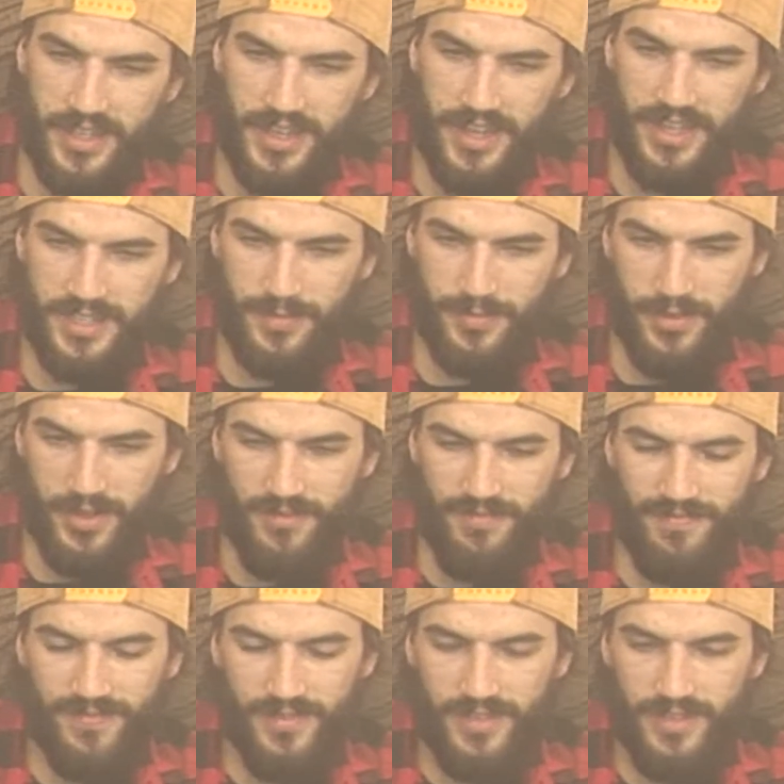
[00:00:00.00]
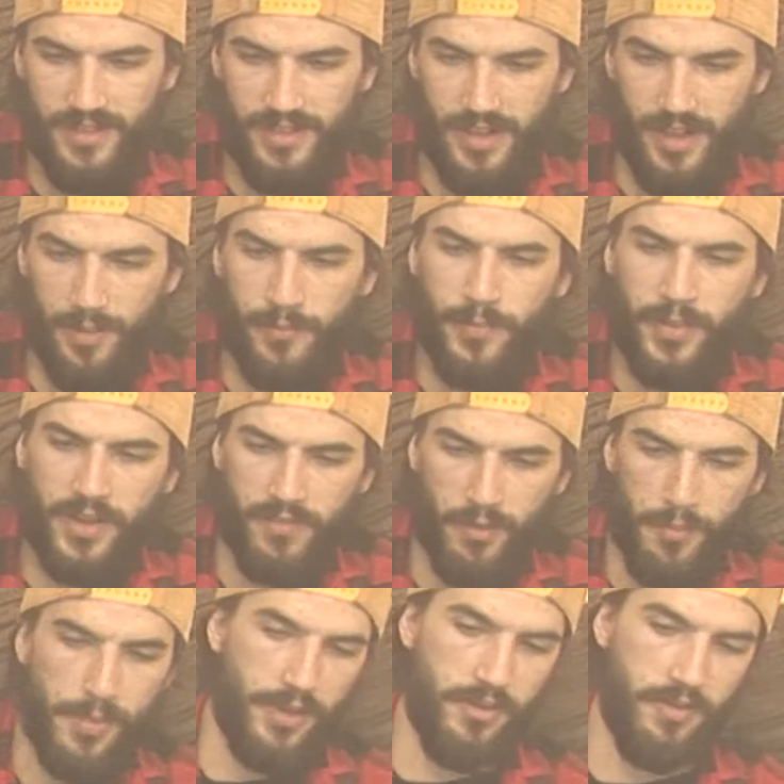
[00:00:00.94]
I guess, but a bit of
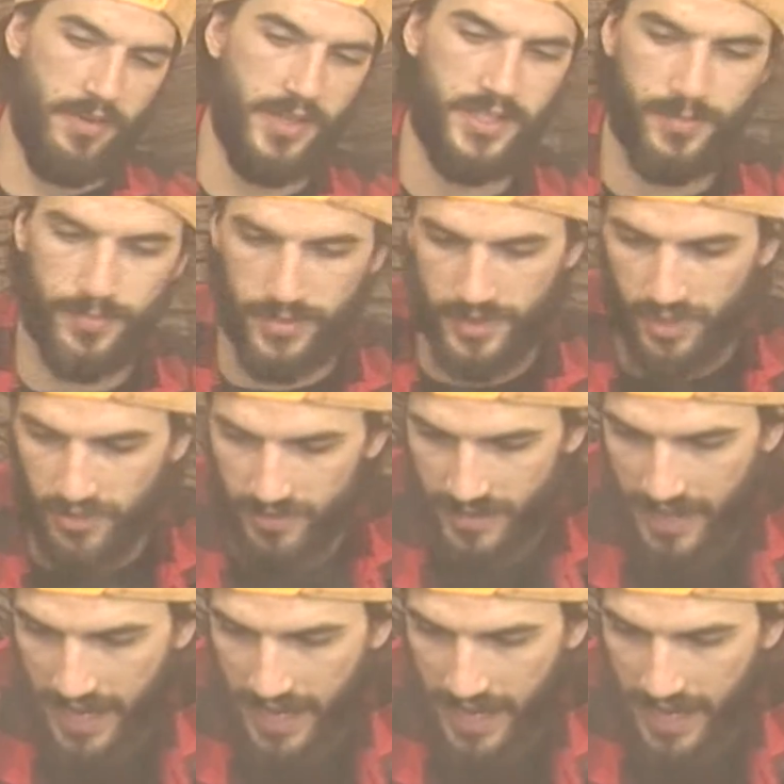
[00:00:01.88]
a bitterness. But the green